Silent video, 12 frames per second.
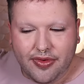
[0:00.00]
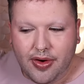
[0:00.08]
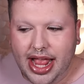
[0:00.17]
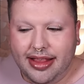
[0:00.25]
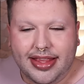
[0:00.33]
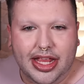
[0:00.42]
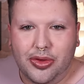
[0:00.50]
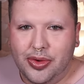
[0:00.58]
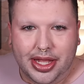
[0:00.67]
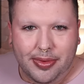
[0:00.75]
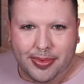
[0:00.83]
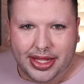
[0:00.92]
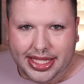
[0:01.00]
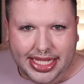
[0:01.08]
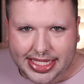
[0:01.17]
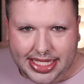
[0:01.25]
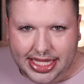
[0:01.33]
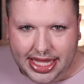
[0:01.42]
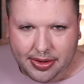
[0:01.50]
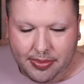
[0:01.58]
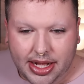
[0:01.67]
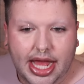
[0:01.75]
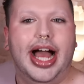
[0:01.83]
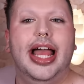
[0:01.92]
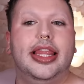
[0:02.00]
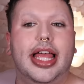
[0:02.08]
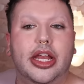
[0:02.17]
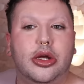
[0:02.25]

I said, you can release a liquid highlighter.